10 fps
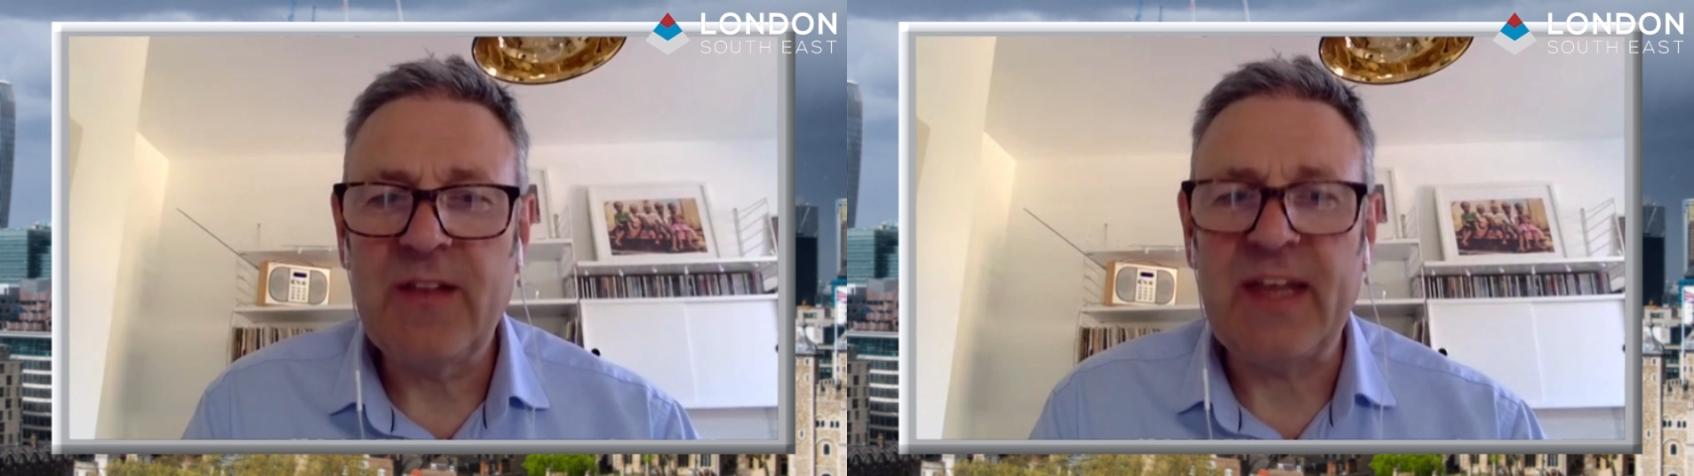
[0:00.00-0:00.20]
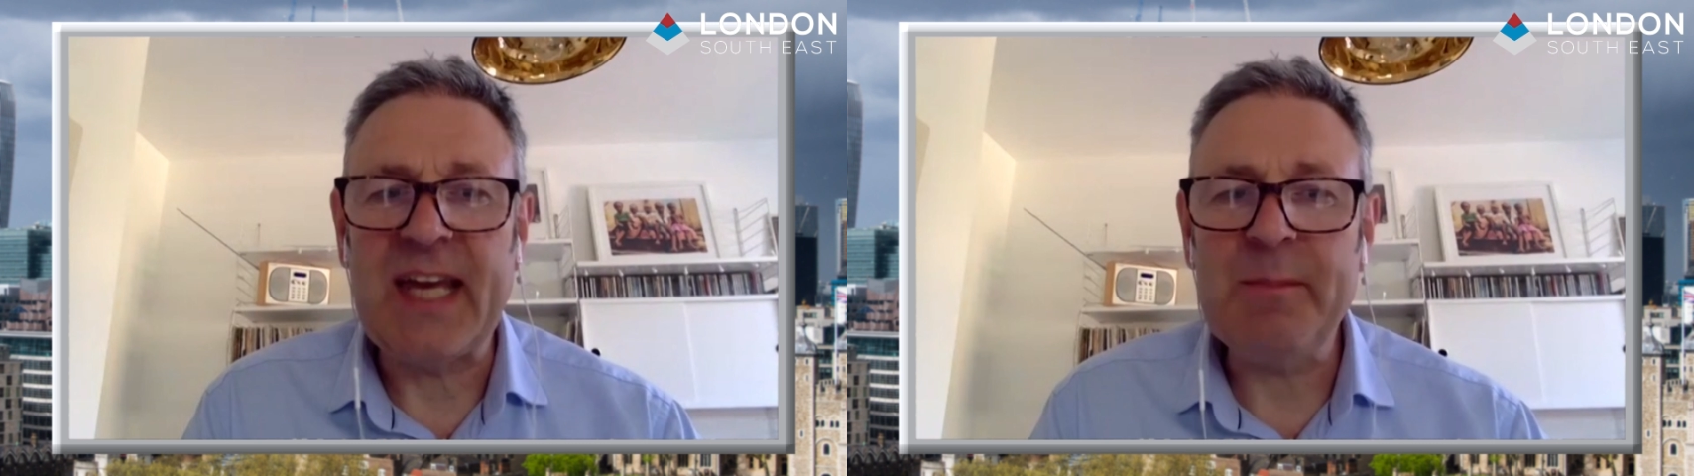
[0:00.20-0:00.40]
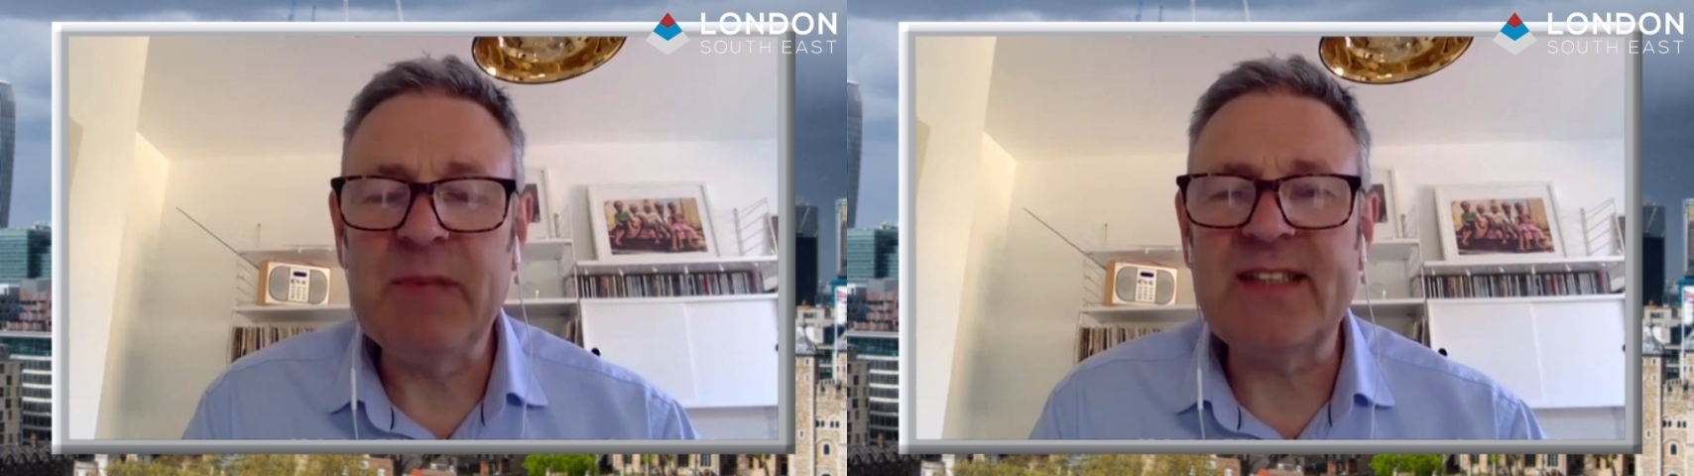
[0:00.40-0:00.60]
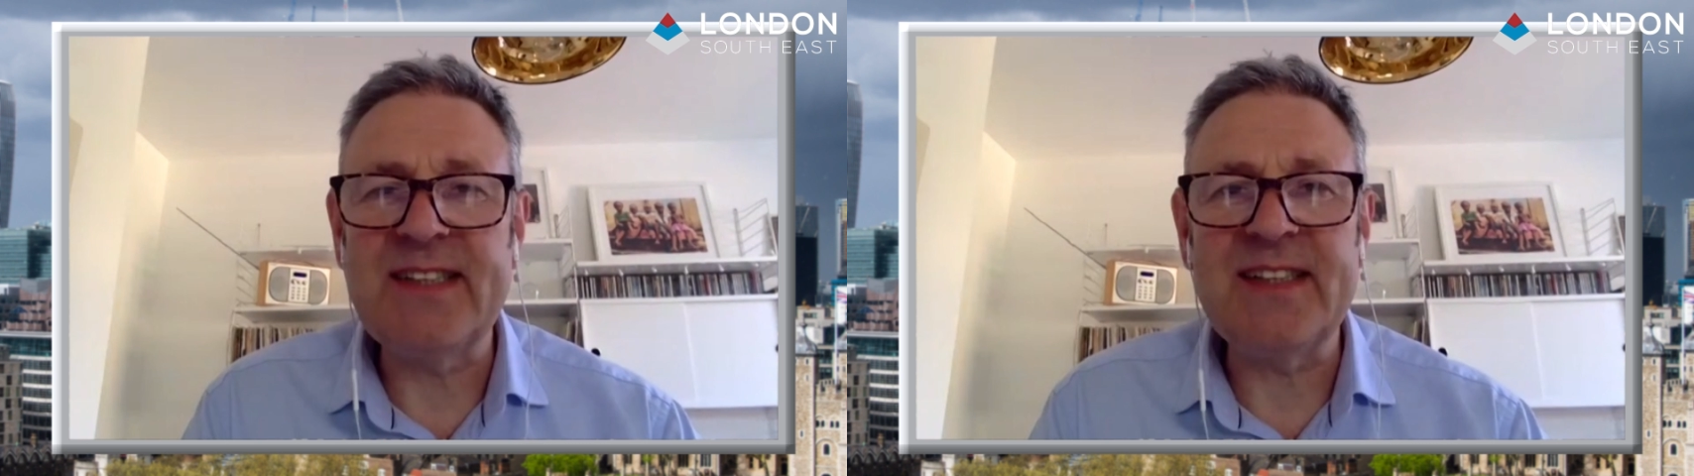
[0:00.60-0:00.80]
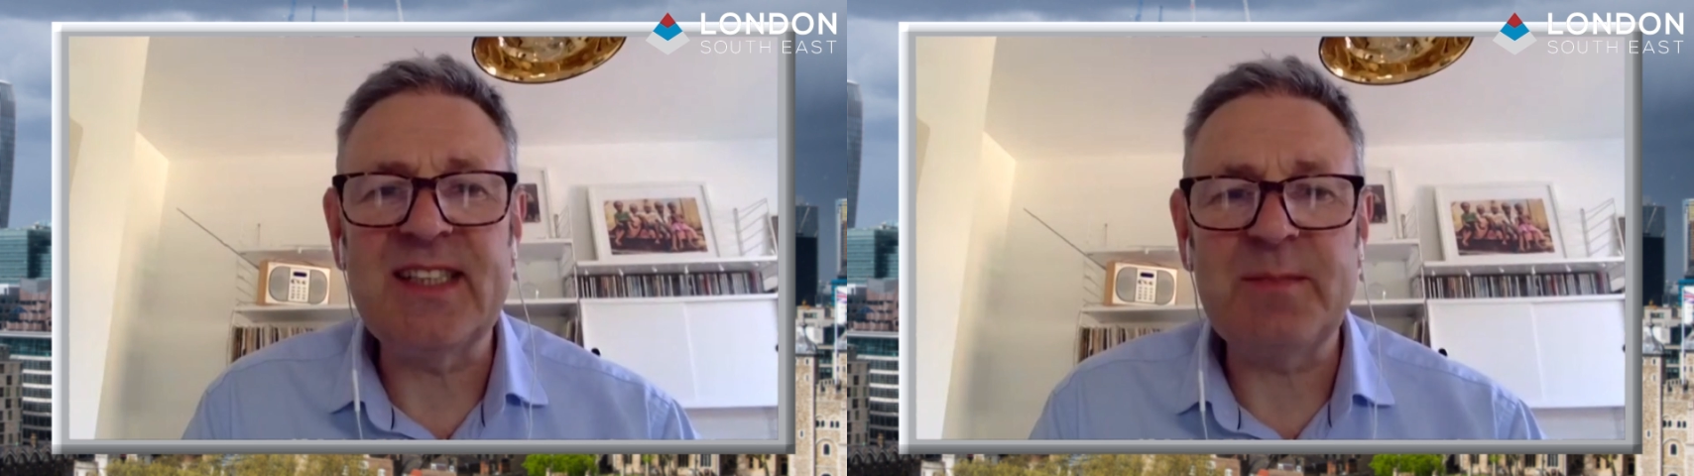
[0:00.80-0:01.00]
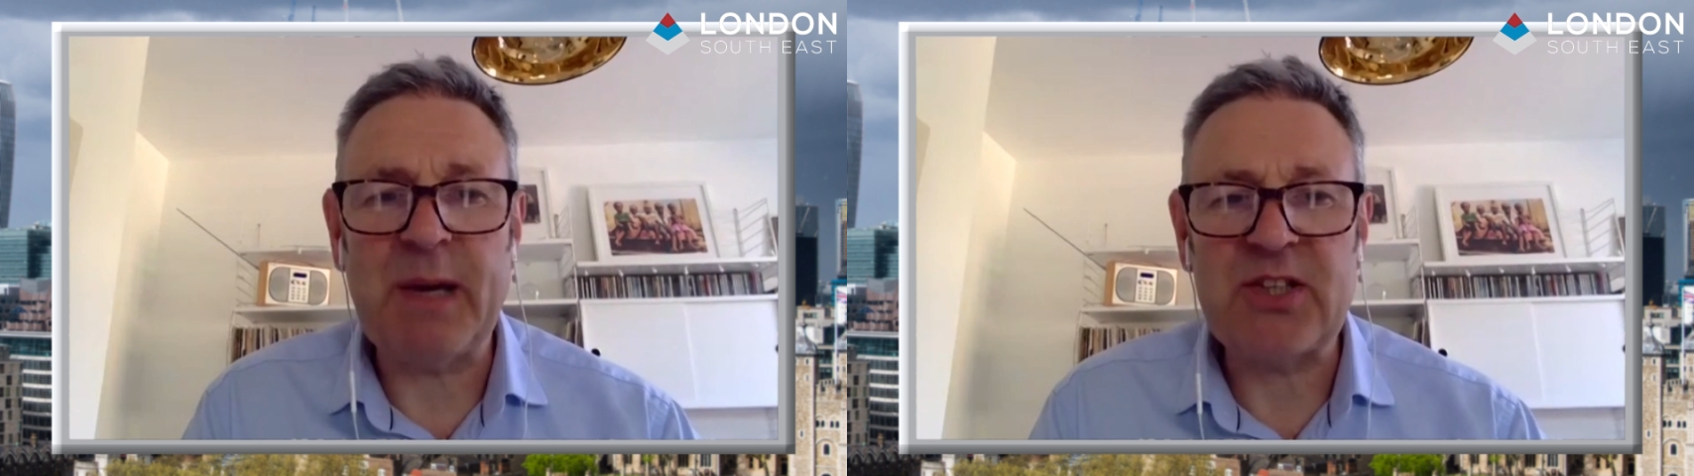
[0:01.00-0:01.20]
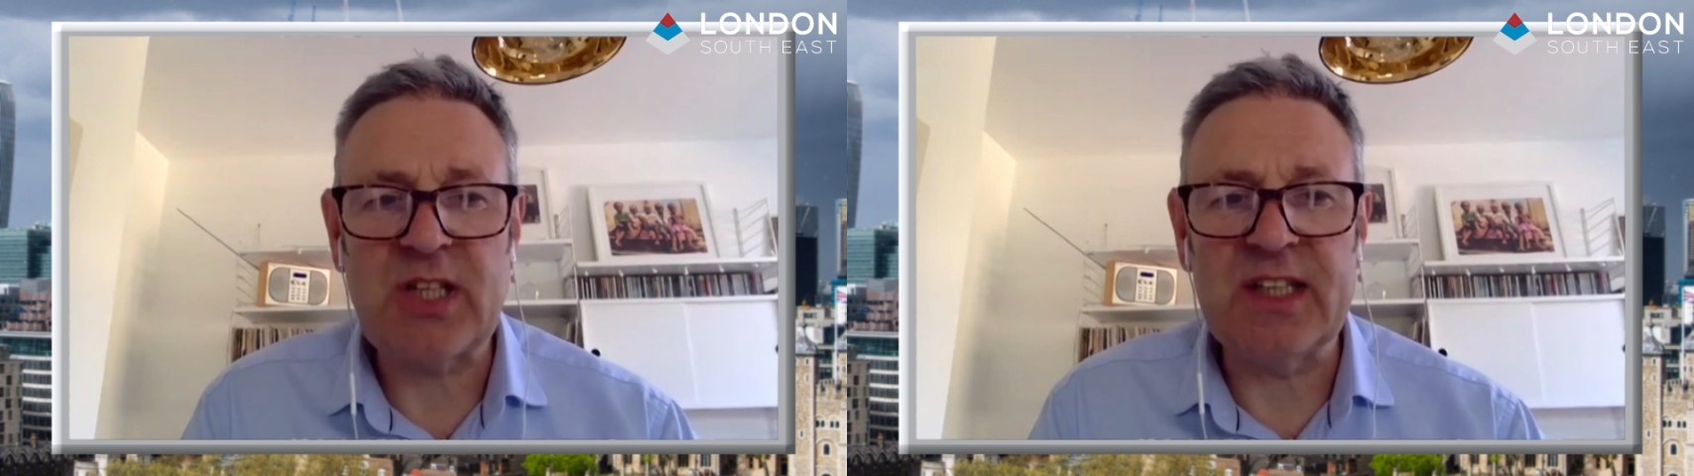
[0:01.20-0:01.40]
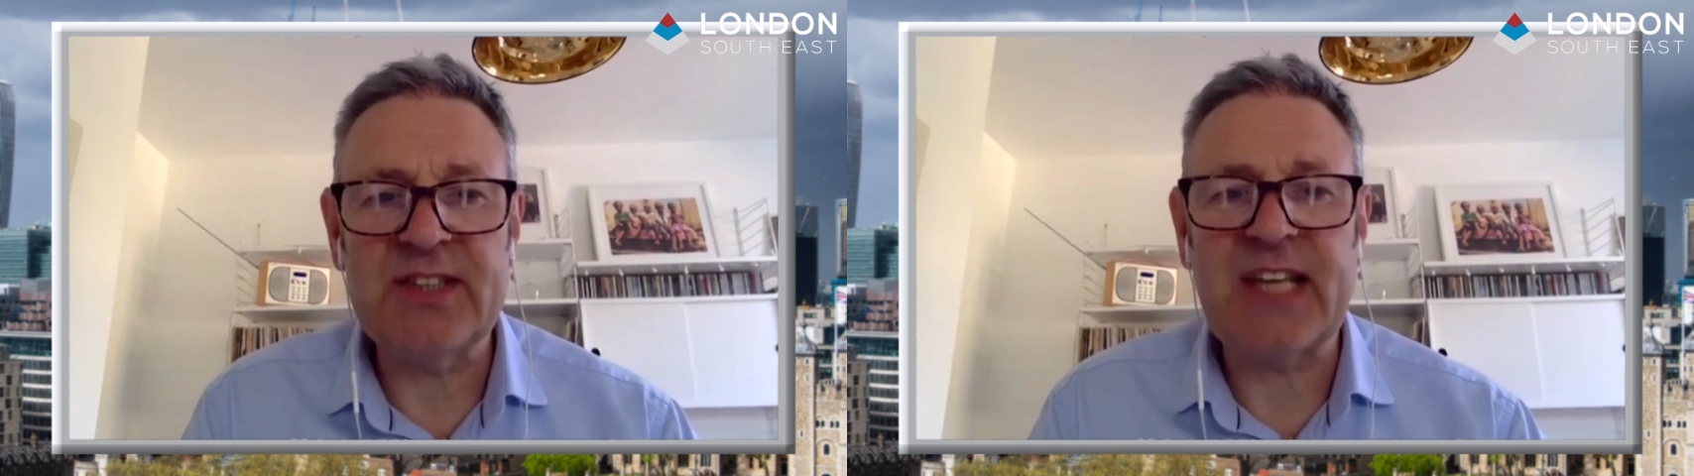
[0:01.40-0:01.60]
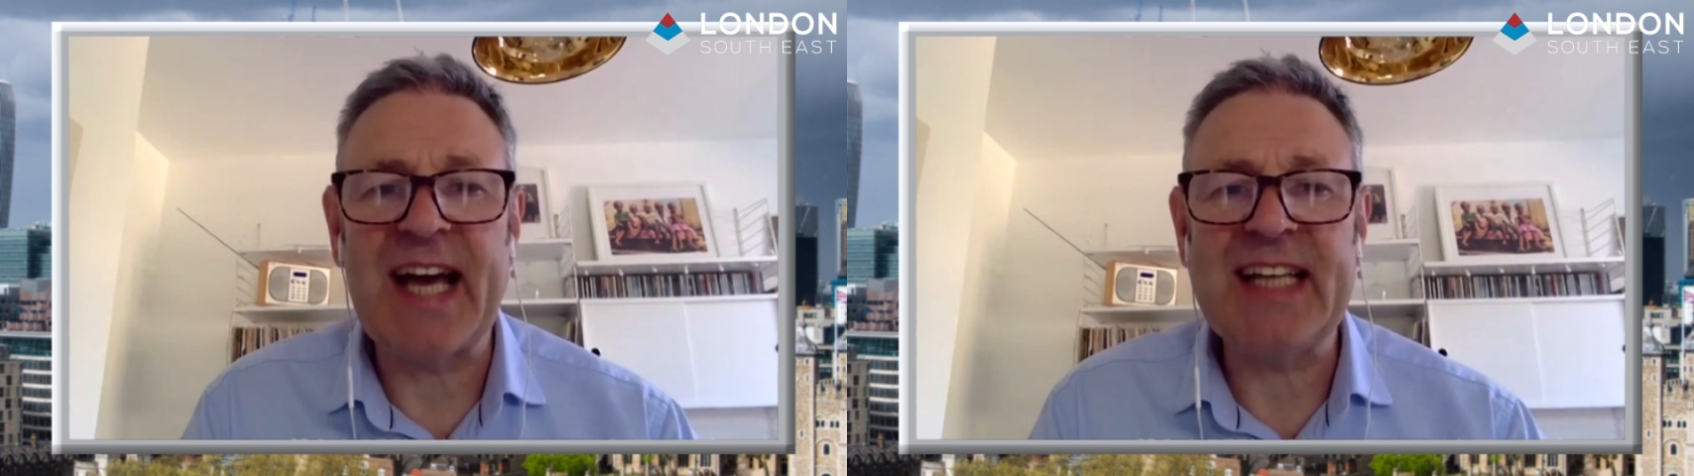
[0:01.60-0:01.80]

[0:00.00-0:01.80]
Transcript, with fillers: the AIM-listed specialist